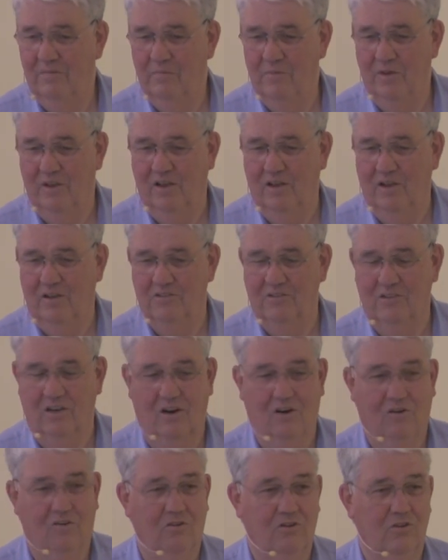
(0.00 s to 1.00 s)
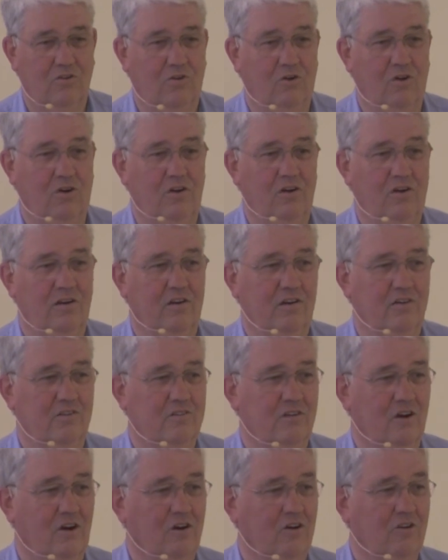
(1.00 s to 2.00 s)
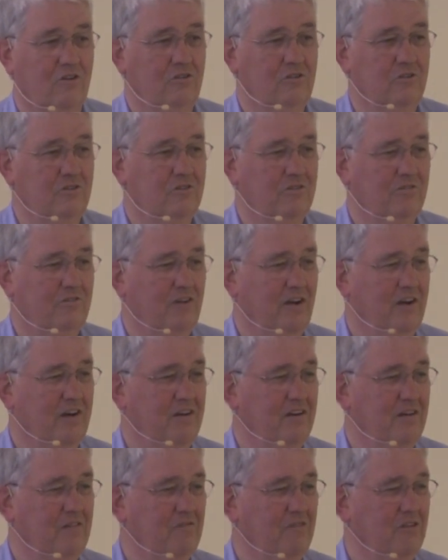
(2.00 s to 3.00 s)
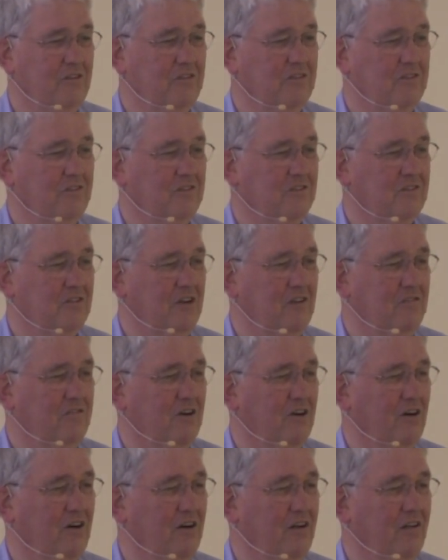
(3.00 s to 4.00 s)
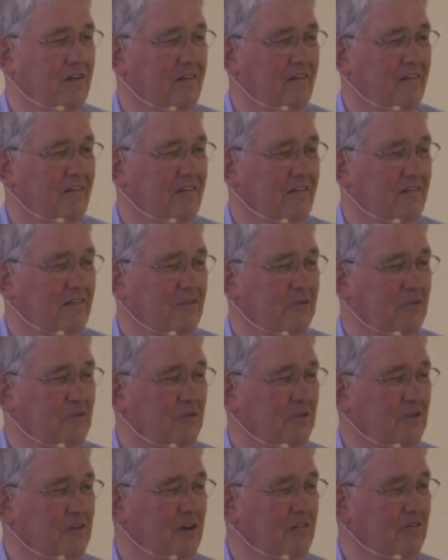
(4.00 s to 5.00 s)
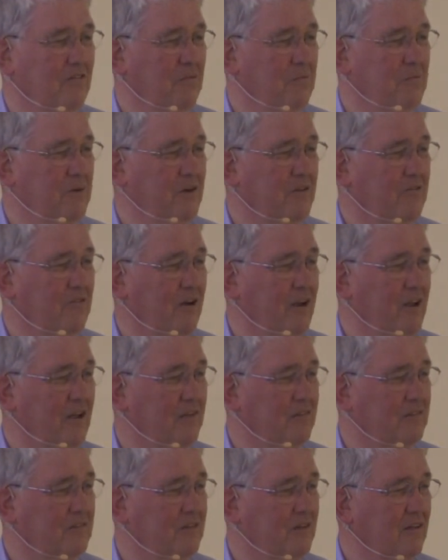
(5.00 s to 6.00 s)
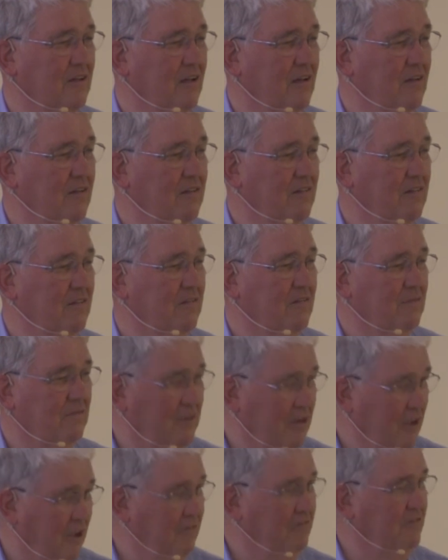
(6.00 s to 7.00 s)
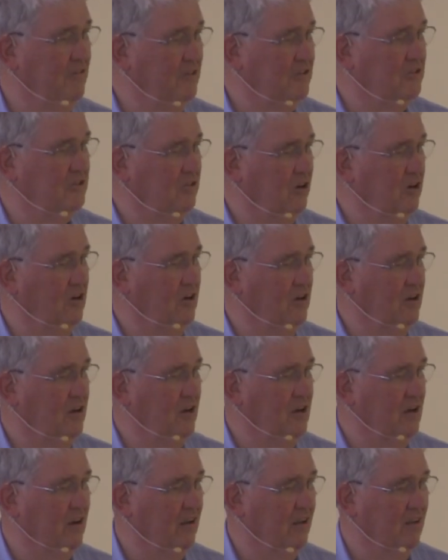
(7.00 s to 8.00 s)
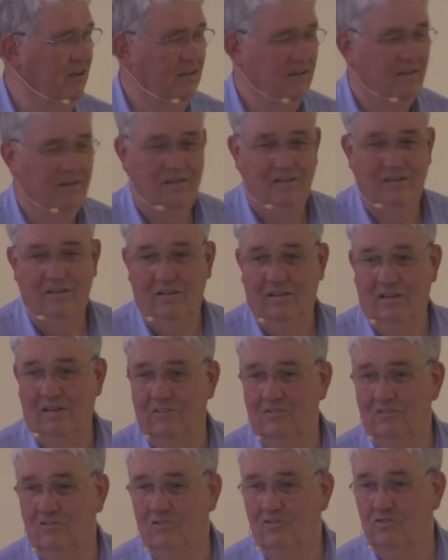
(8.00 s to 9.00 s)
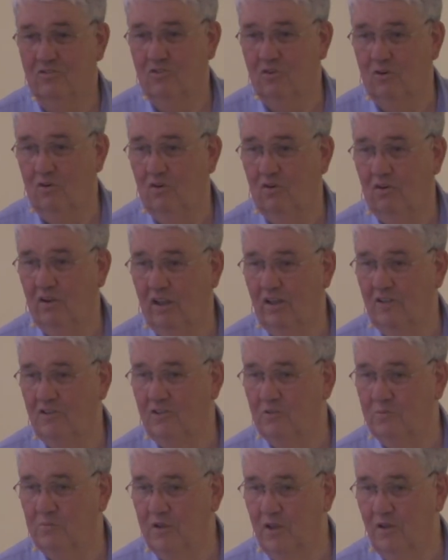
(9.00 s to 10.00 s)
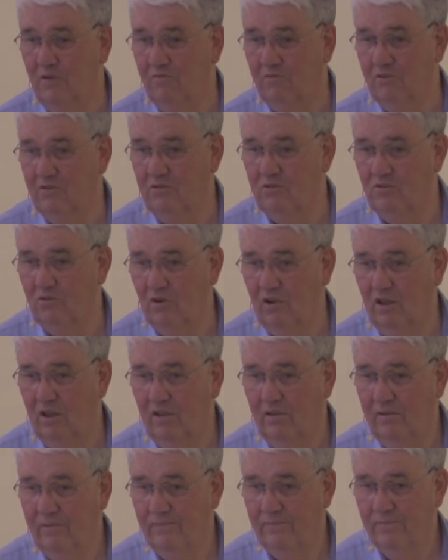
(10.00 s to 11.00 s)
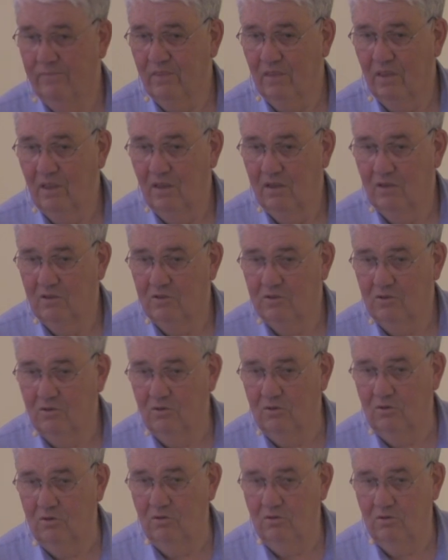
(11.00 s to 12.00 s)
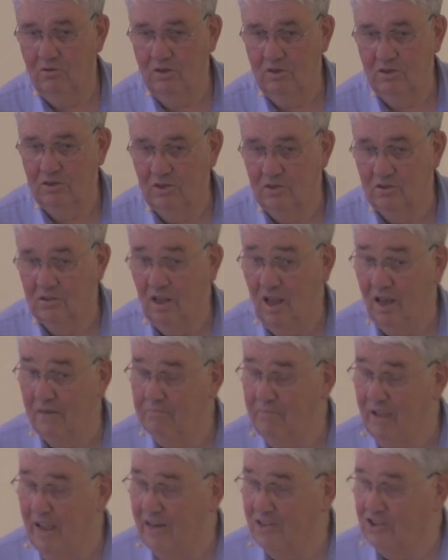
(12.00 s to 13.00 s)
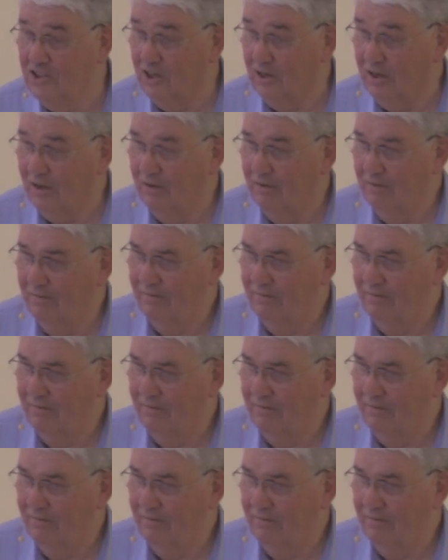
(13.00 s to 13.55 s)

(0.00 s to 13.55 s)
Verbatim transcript: because our Lord is our crucified and risen Savior who will never betray us. We have this certainty and so can speak with joy. So this is not magic.